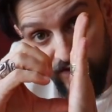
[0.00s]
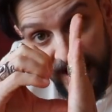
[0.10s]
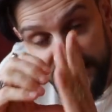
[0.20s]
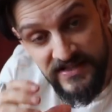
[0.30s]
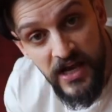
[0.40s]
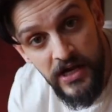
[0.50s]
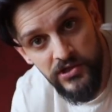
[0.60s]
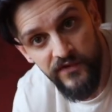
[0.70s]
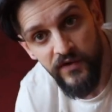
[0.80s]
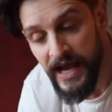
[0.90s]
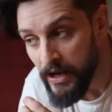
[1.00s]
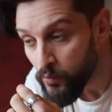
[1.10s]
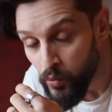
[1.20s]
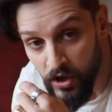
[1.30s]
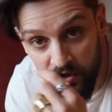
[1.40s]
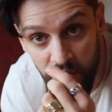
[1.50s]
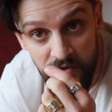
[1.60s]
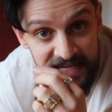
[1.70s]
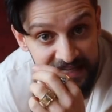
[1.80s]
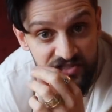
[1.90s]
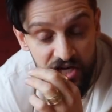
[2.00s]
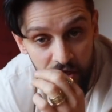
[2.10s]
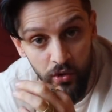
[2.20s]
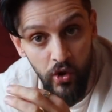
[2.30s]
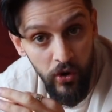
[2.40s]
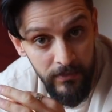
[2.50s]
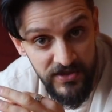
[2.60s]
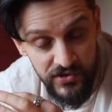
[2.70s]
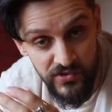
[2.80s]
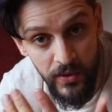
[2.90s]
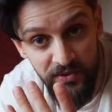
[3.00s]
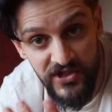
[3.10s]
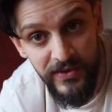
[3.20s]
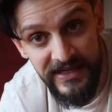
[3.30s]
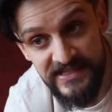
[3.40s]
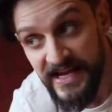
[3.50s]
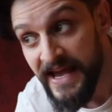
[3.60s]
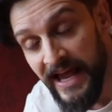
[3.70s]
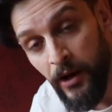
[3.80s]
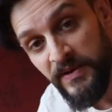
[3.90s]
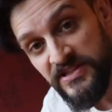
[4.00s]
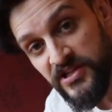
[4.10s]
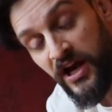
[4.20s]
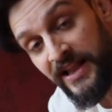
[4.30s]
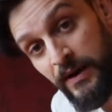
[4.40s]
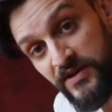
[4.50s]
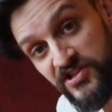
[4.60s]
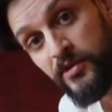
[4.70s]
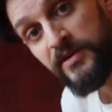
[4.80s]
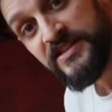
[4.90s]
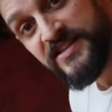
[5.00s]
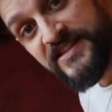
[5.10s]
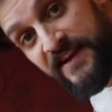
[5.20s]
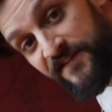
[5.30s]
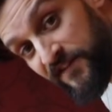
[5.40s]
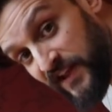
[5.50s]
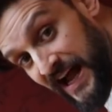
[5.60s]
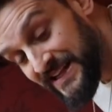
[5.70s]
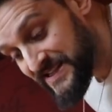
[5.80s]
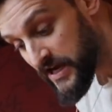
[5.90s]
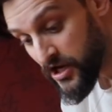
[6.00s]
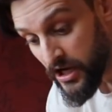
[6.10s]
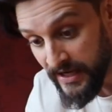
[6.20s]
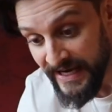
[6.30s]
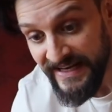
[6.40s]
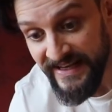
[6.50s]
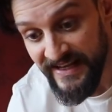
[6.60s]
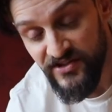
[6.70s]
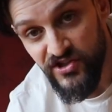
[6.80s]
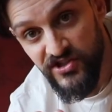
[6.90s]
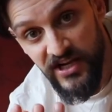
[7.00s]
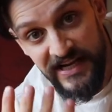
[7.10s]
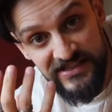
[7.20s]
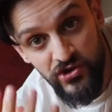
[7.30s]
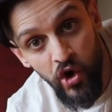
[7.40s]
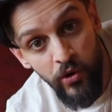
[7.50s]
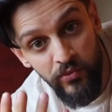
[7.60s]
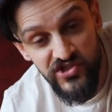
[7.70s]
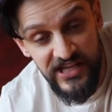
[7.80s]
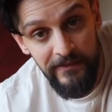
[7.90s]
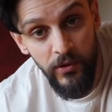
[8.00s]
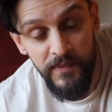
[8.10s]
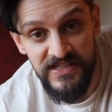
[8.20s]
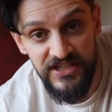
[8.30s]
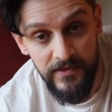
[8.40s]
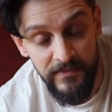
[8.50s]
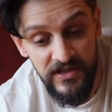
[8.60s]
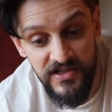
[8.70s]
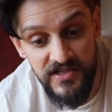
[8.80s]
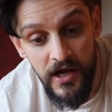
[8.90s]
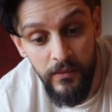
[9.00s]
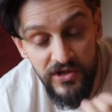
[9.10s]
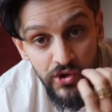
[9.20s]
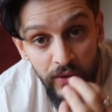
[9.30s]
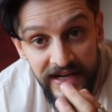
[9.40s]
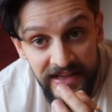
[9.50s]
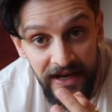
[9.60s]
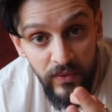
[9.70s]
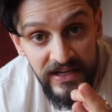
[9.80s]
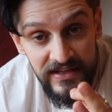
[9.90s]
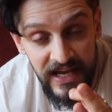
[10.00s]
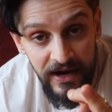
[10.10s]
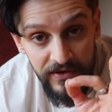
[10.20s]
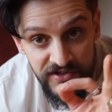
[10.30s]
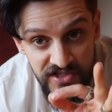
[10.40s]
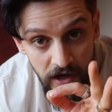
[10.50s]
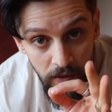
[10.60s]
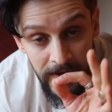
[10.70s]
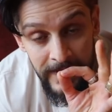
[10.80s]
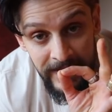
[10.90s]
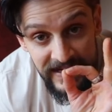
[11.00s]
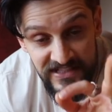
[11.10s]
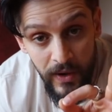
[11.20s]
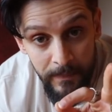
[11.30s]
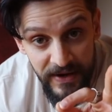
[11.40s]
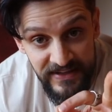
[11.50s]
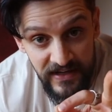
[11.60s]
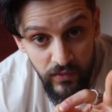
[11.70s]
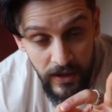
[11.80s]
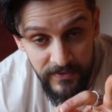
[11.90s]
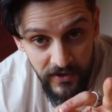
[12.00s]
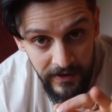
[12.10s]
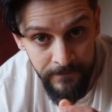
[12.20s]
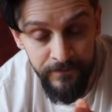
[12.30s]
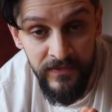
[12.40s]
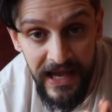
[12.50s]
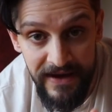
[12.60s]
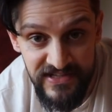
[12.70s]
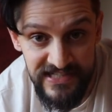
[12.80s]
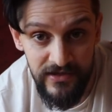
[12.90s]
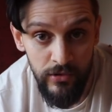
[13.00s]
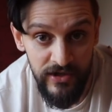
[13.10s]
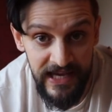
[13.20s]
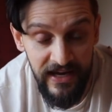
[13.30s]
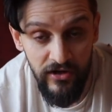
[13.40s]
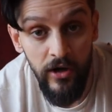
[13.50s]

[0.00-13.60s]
flat. So if we help work those internal core muscles, what we're doing is helping to allow our stomach to stay flat in it just its normal stable position because we're training that weakened area. So here's a quick breakdown of what I'm doing. Every single morning get